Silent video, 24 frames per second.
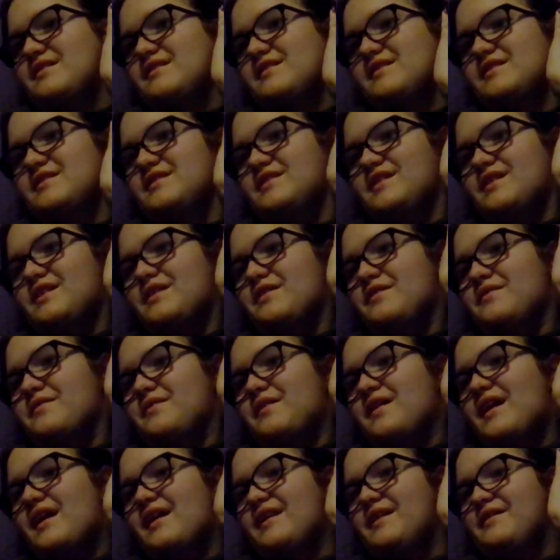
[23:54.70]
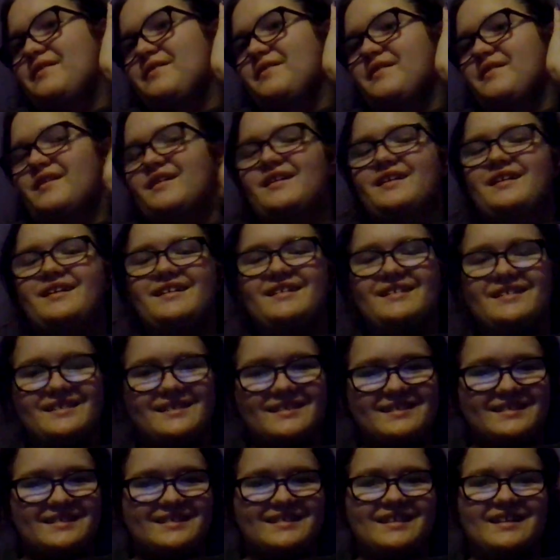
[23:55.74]
So, anyways...
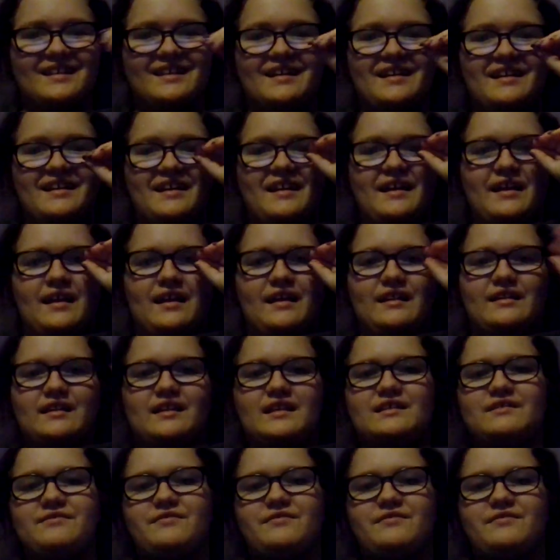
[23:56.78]
This